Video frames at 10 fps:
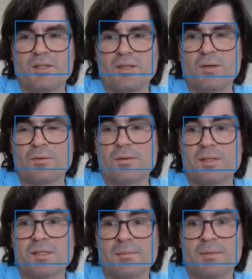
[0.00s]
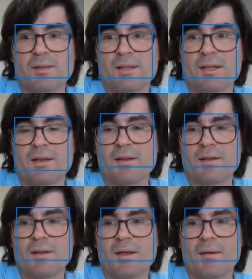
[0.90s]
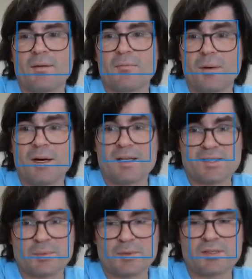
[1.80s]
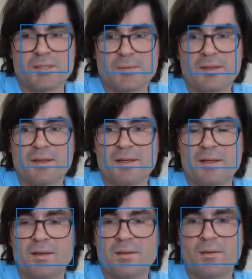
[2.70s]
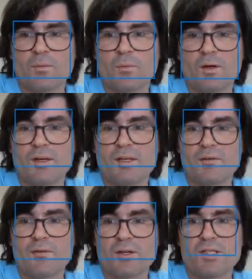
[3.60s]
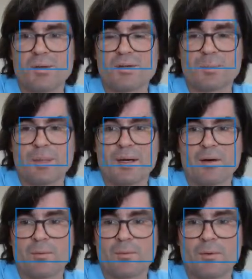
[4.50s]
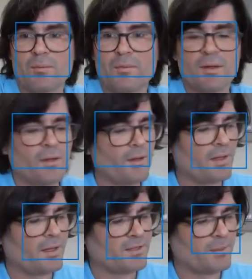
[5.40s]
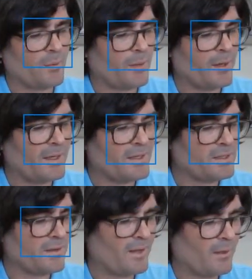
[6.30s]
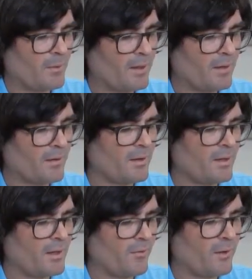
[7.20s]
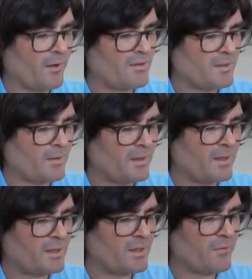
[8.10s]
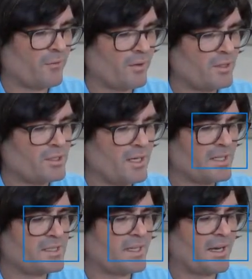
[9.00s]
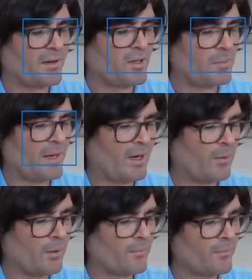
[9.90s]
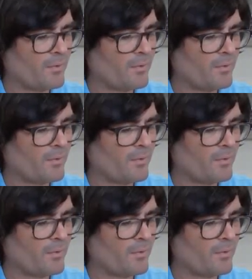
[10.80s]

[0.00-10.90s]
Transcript: U something that, uh, if possible, something that would differentiate with the power rule. It's going to be way easier that way if you have something that differentiates down in power.